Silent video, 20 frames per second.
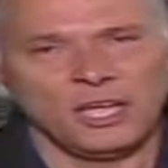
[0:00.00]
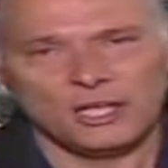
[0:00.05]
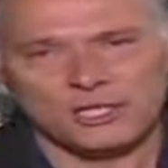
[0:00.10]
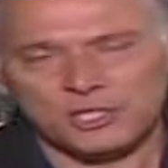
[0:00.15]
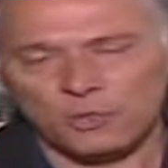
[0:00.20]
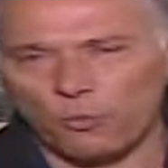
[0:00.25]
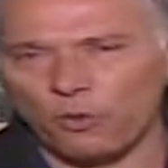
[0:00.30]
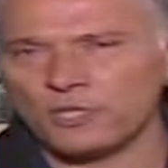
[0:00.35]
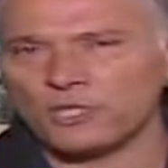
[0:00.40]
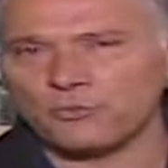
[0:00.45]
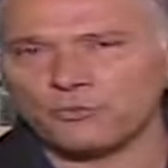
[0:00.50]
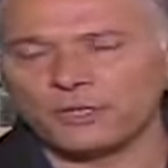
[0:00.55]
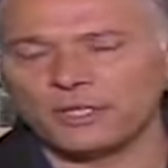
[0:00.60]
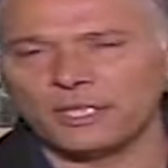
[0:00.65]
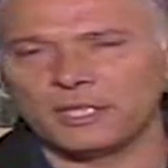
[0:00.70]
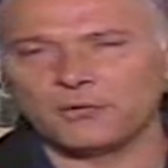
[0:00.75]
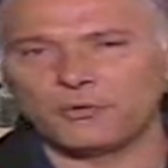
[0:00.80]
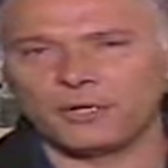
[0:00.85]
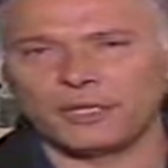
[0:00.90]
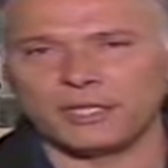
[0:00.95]
So what's
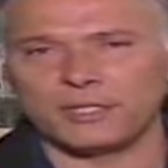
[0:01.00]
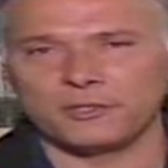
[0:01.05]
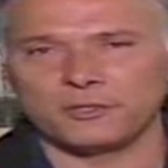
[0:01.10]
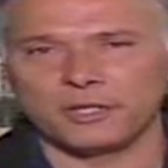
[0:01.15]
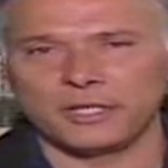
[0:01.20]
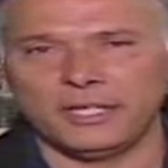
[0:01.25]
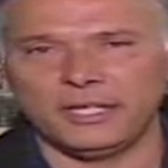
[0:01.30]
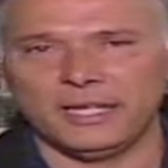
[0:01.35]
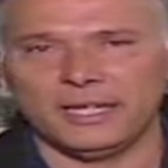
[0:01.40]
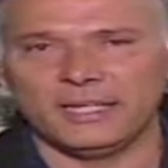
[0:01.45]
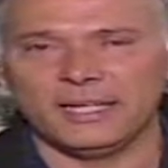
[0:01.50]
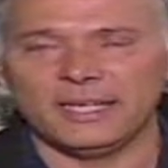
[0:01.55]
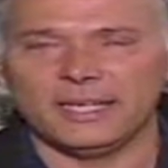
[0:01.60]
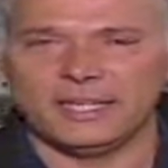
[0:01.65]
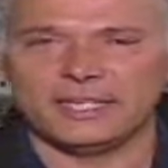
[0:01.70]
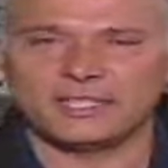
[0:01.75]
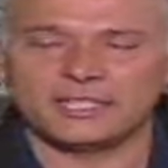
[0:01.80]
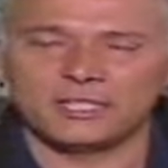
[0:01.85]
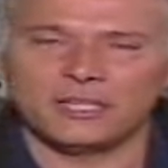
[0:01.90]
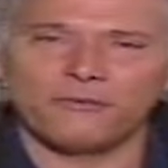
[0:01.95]
really critical here
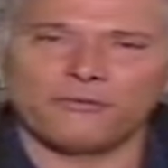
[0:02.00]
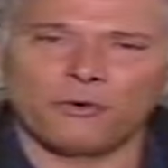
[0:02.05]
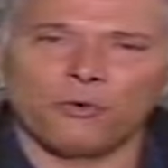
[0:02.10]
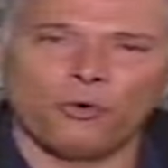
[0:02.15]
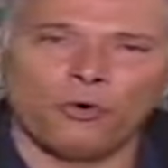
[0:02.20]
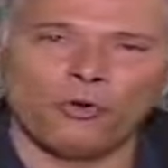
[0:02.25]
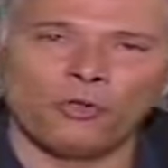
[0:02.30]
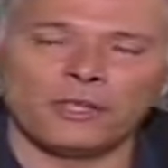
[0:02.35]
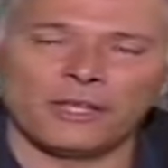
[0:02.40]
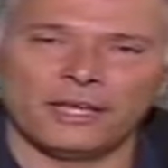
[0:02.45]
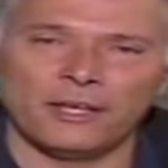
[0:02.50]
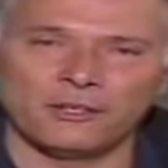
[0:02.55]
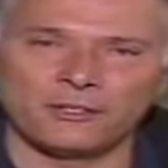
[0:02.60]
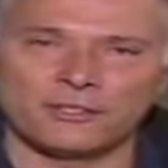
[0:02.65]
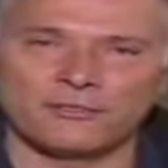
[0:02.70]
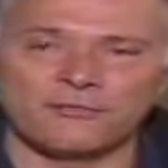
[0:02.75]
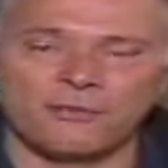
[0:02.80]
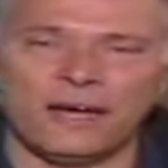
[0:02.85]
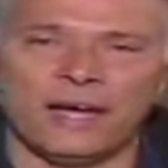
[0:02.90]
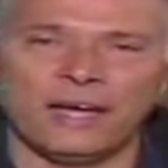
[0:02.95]
is that if all
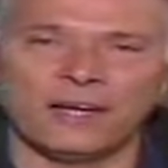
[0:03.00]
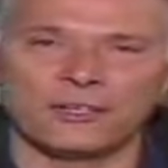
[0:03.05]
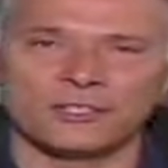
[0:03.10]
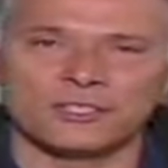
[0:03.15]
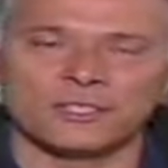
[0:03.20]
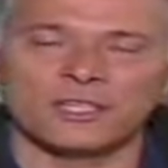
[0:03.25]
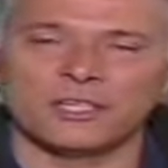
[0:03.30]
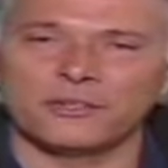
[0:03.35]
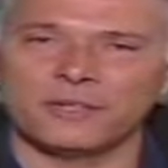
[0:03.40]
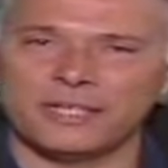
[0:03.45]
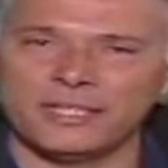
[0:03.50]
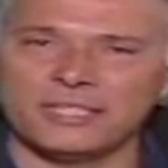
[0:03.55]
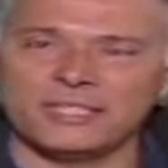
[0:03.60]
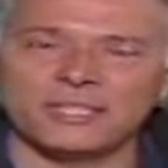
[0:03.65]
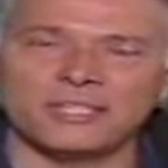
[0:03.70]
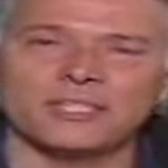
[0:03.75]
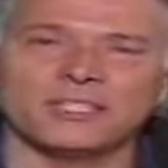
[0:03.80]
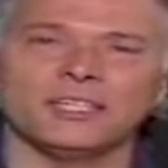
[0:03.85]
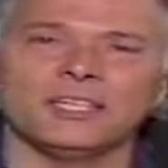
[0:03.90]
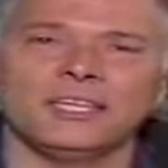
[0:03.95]
else fails and there is
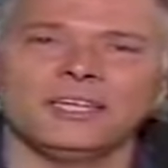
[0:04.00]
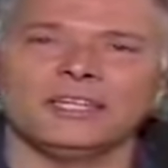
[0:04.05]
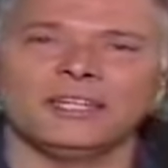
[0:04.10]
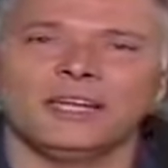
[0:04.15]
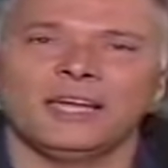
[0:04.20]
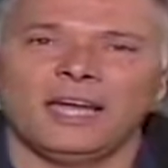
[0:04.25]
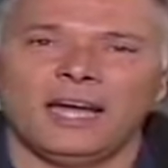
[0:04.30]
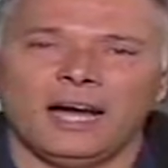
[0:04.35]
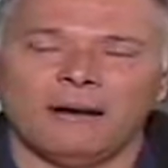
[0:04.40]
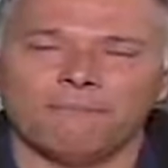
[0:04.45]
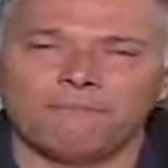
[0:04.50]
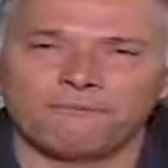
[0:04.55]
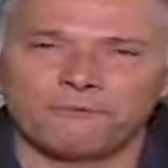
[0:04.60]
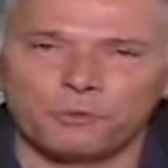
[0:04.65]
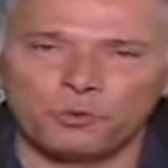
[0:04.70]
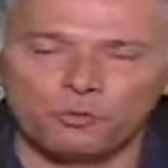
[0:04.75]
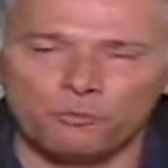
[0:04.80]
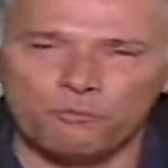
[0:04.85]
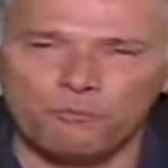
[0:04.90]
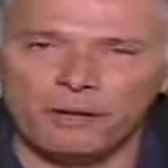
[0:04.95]
indeed a
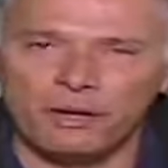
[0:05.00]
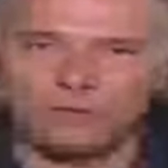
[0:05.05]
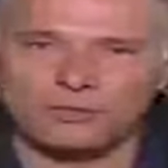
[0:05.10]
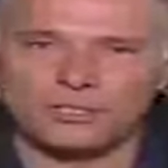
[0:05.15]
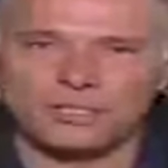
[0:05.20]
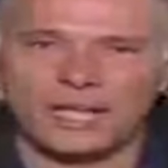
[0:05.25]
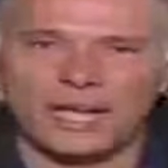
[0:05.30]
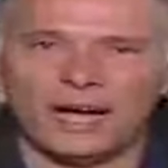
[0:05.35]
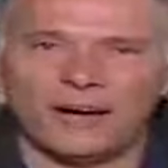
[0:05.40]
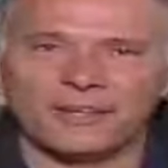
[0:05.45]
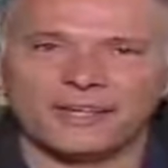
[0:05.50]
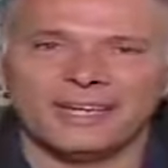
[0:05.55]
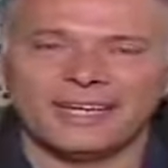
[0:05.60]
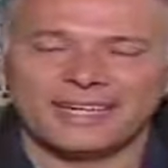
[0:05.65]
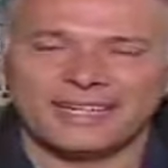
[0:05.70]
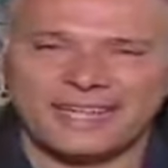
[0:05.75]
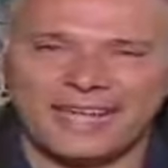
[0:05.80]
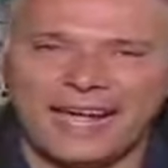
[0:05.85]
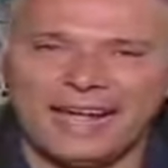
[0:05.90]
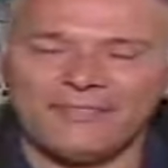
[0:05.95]
full meltdown,
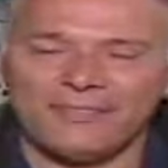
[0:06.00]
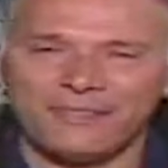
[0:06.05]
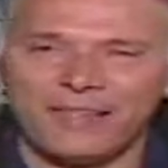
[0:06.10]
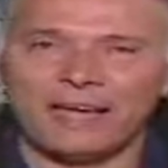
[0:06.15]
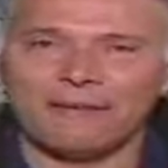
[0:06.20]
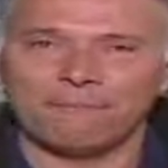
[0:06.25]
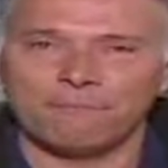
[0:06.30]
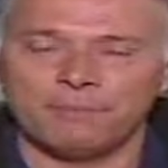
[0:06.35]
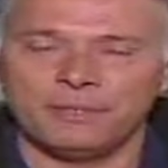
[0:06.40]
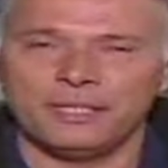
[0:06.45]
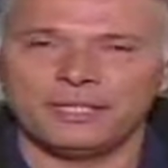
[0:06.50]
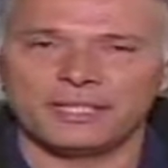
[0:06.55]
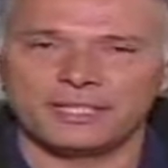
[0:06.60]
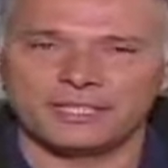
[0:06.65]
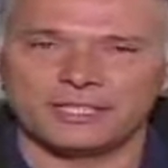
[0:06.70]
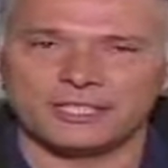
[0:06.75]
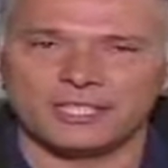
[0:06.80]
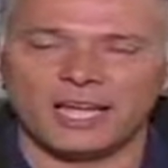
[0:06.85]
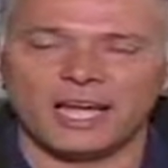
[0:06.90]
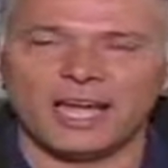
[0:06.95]
can that be
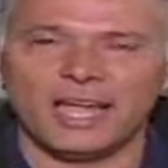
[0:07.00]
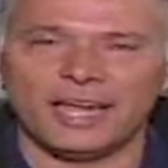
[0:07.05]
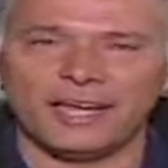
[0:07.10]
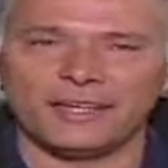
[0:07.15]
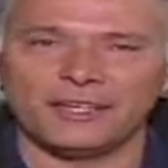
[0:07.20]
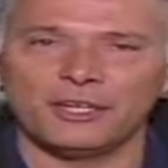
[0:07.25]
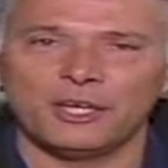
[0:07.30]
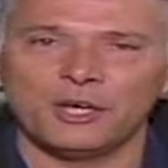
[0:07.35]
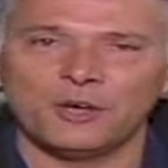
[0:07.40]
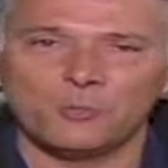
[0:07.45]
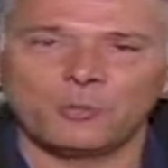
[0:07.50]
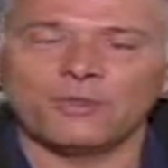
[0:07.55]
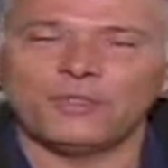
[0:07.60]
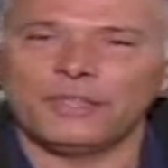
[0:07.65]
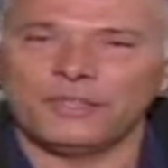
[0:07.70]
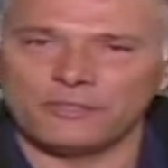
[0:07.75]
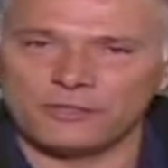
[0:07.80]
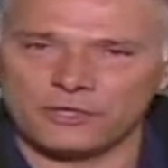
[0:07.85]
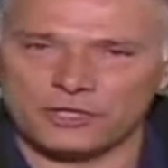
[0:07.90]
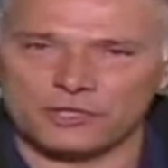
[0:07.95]
contained
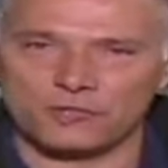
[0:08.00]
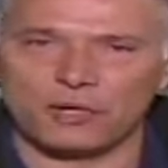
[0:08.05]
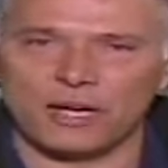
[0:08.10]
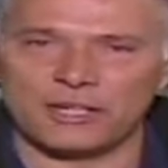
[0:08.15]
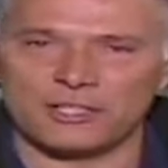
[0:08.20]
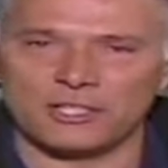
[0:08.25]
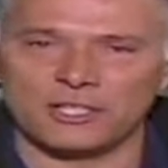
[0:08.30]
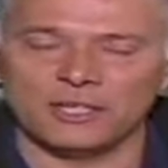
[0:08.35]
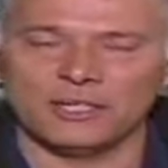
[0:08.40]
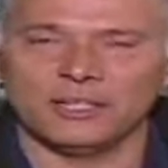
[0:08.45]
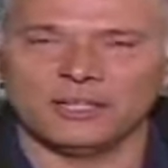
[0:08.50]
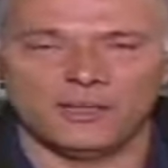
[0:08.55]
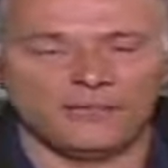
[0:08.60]
within the structure?